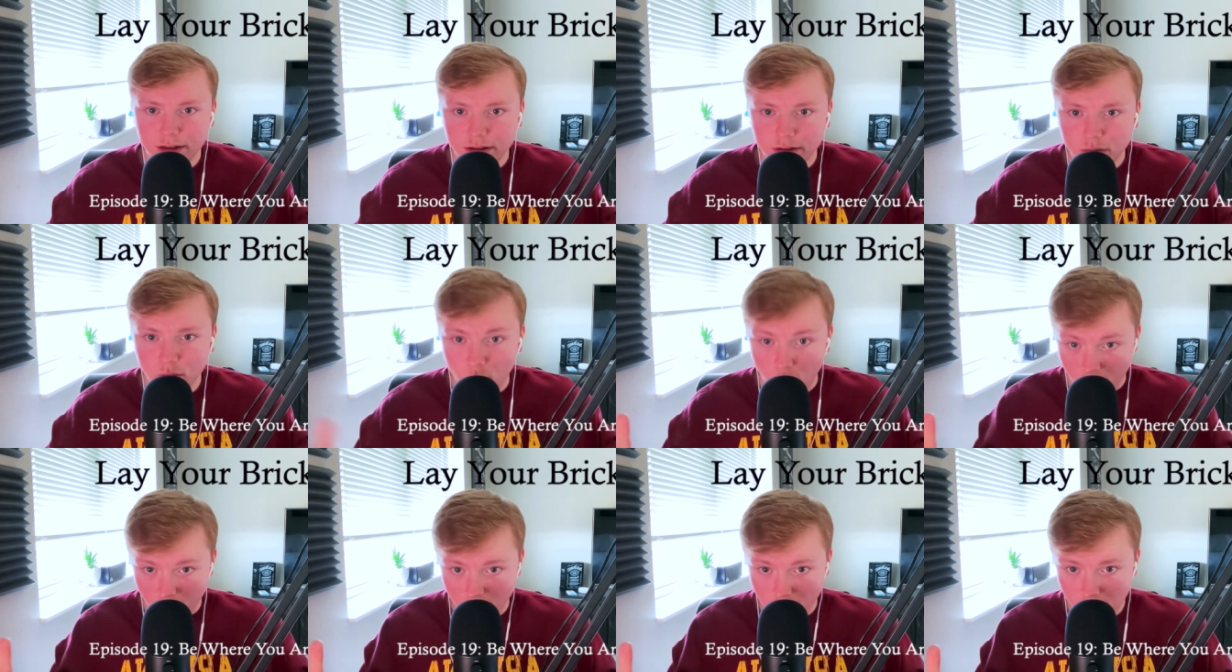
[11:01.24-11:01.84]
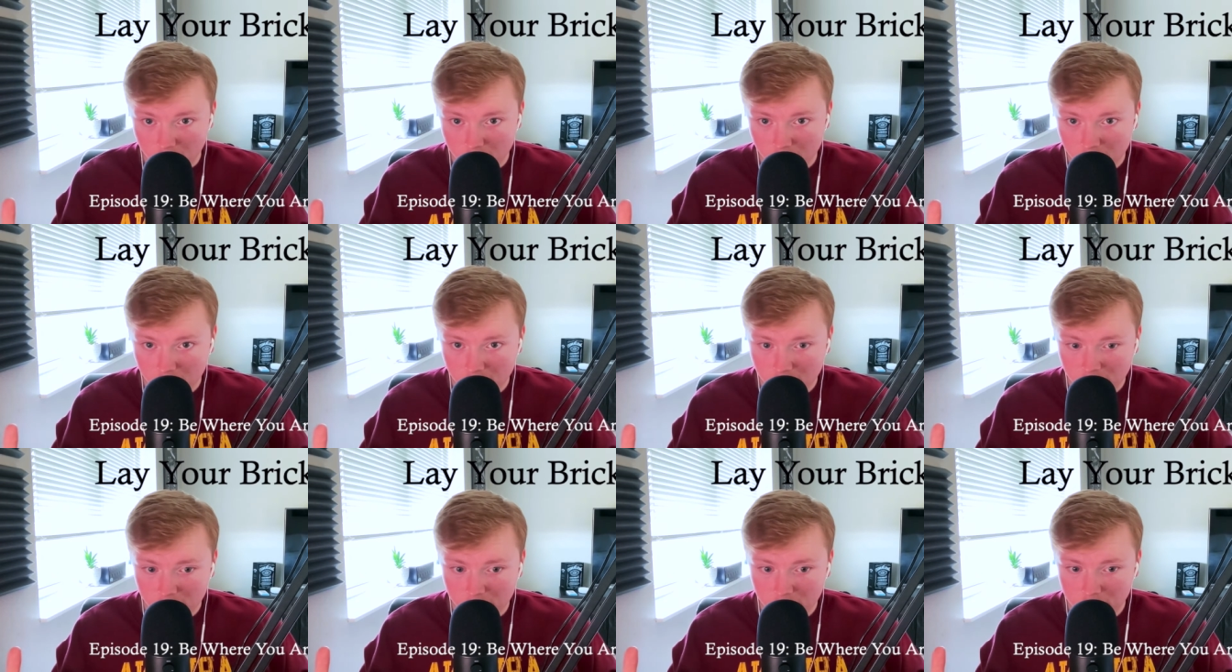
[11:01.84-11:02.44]
Well,
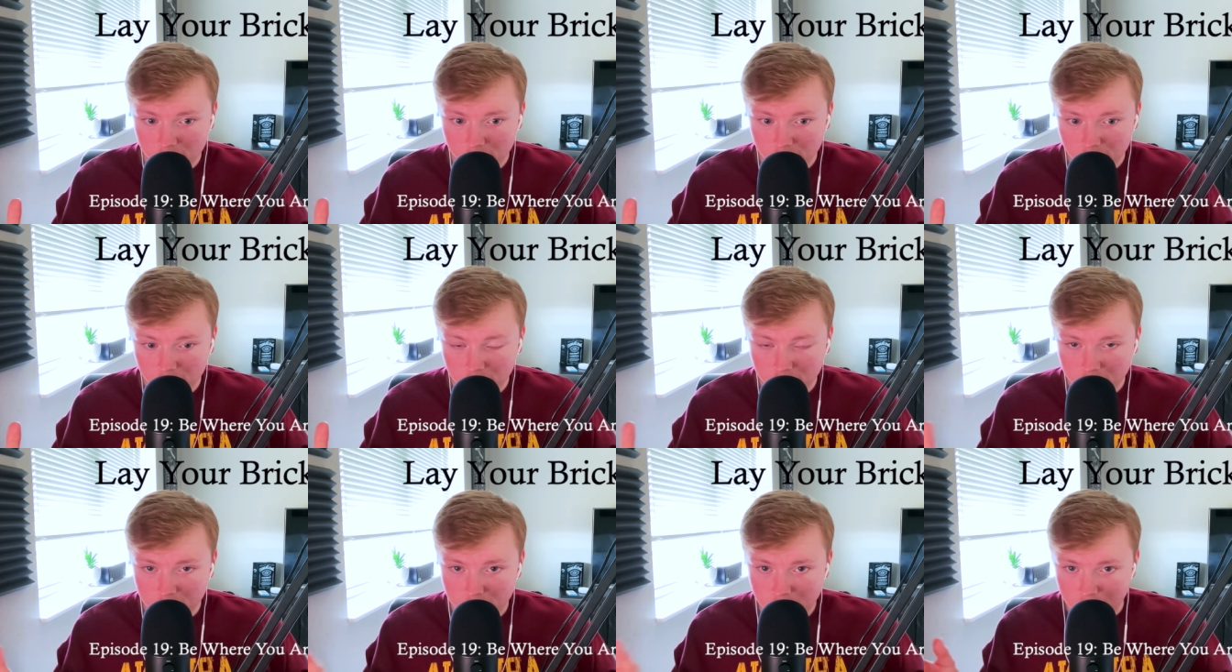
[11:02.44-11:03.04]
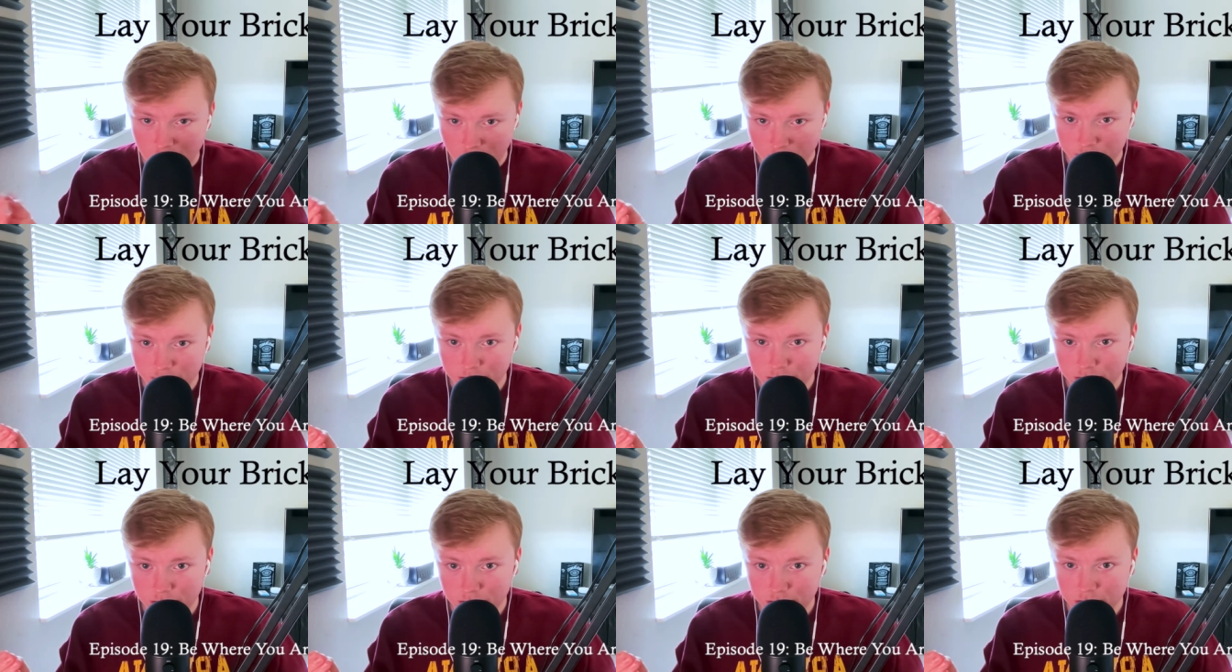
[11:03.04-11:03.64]

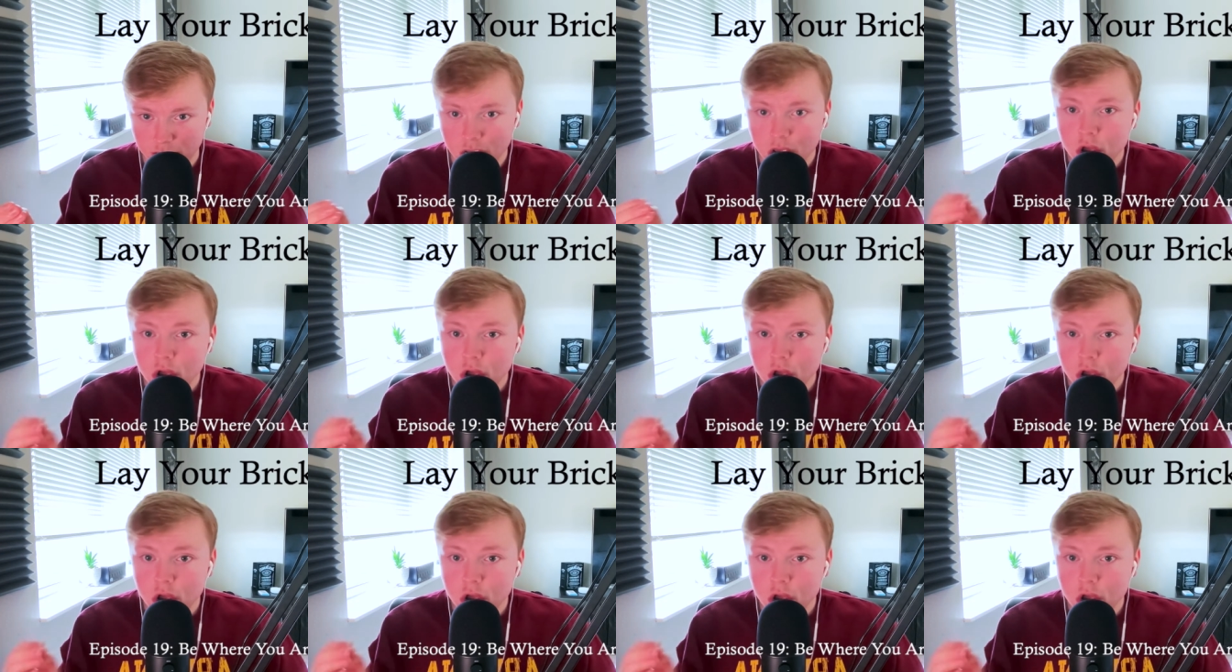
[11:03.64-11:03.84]
yes,